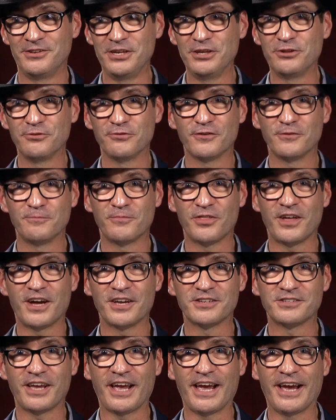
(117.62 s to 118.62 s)
Neither of them
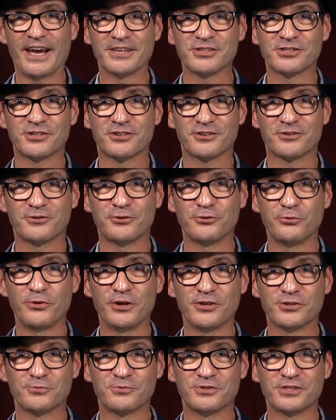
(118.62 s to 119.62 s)
thought to ask
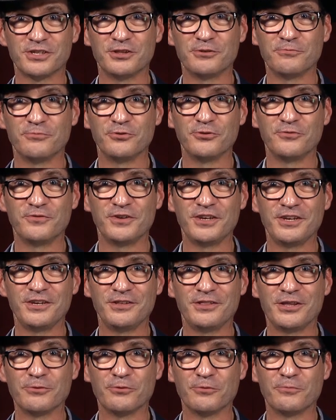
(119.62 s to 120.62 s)
who else was in the
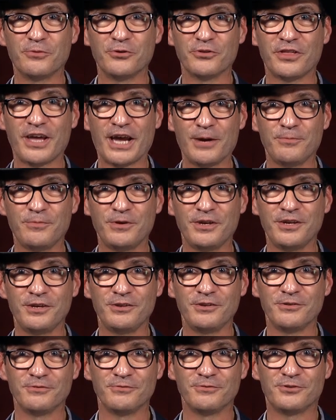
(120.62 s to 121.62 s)
movie. They were both
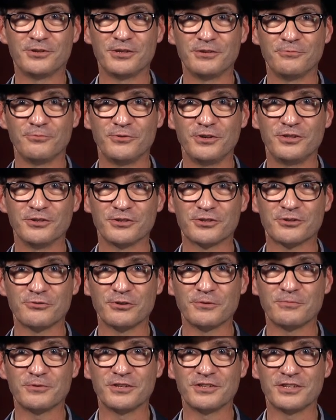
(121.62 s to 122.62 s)
happy to read the
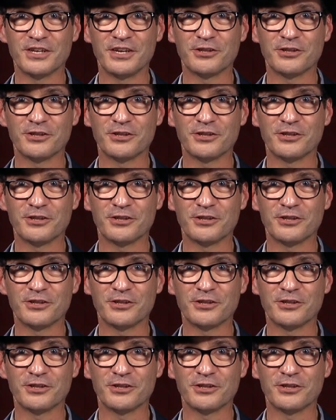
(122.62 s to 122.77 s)
script